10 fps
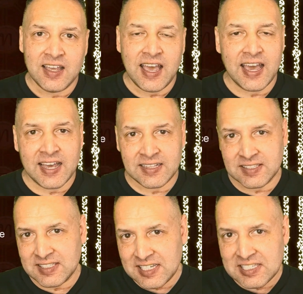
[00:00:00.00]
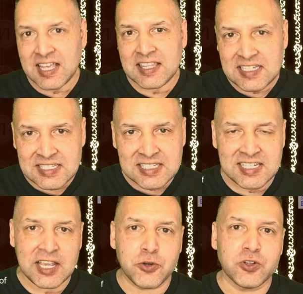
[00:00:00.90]
And these are these
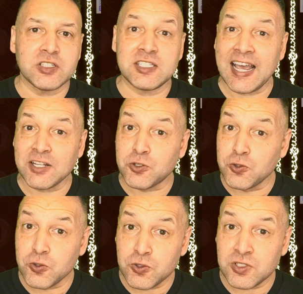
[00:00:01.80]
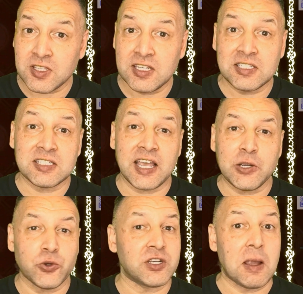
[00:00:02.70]
sacred tattoos, these
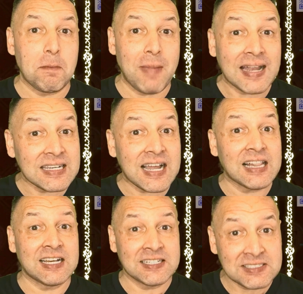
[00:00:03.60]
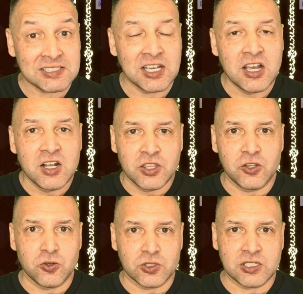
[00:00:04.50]
sacred mandalas that
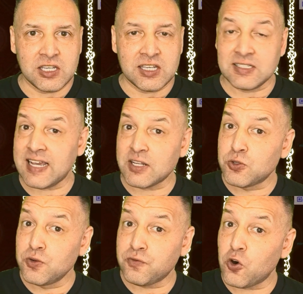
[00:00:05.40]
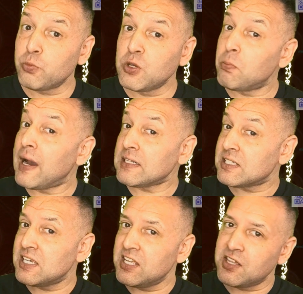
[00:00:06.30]
you'll see in tattoo form. You might
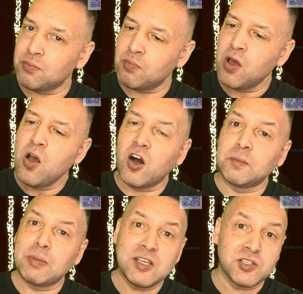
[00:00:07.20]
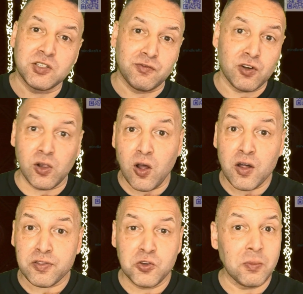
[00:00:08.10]
see them on pieces of
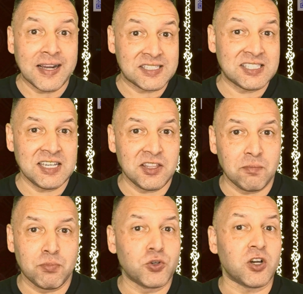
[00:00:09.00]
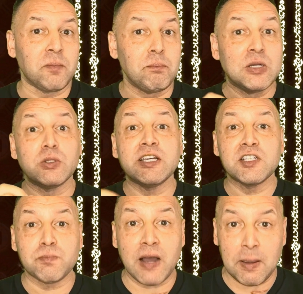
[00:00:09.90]
cloth. You might see them put on
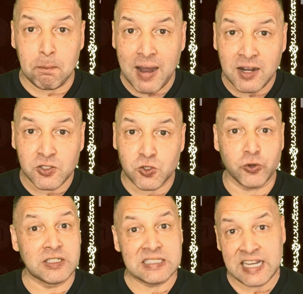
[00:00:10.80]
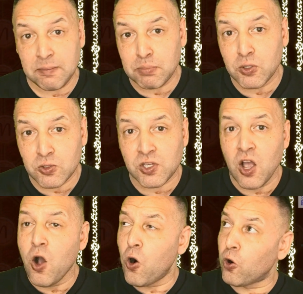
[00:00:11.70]
buildings by monks or in temples
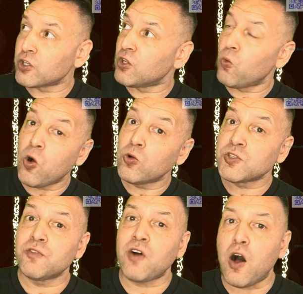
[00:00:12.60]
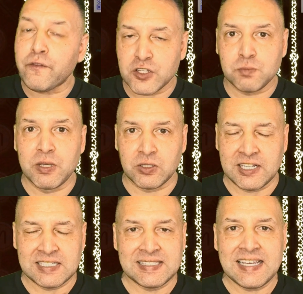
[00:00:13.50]
or on the walls of office
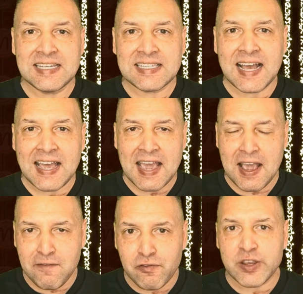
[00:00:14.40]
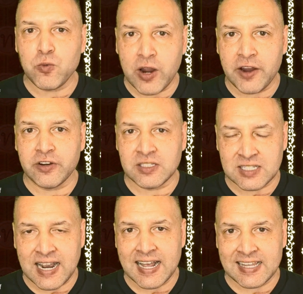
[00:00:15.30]
buildings. These are everywhere in
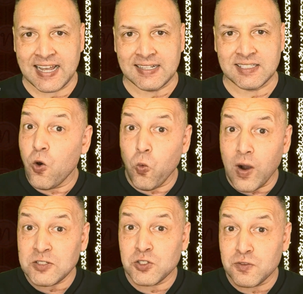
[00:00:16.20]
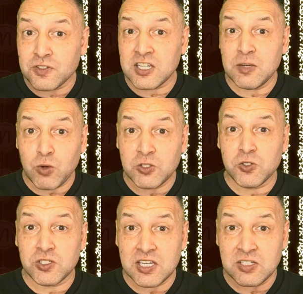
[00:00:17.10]
Thailand. Once you've seen what you
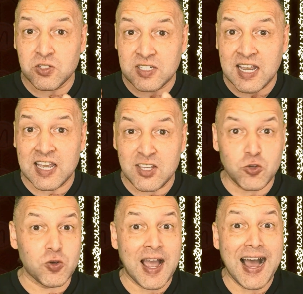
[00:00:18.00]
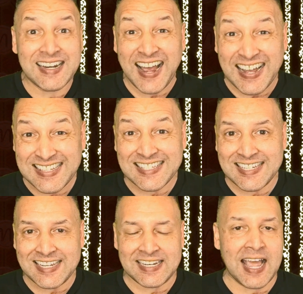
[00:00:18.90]
see today, you can't
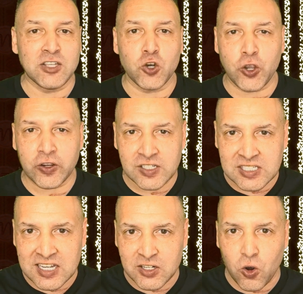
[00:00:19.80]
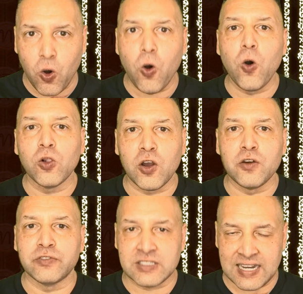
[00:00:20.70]
unsee it, and you're going to see it all
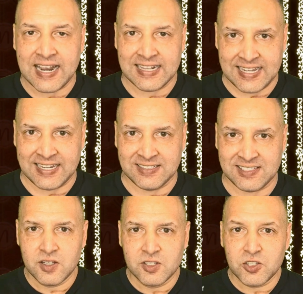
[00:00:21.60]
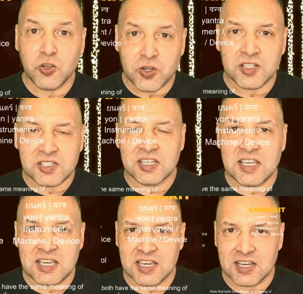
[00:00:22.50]
over Thailand. So you can see
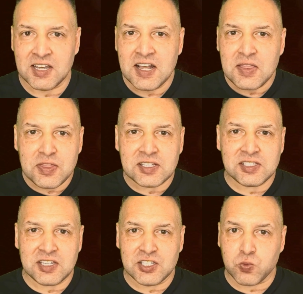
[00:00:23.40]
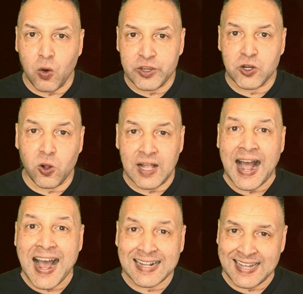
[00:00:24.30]
here, this is what we call a
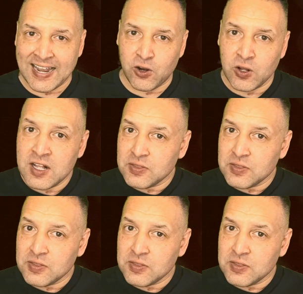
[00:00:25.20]
hatao.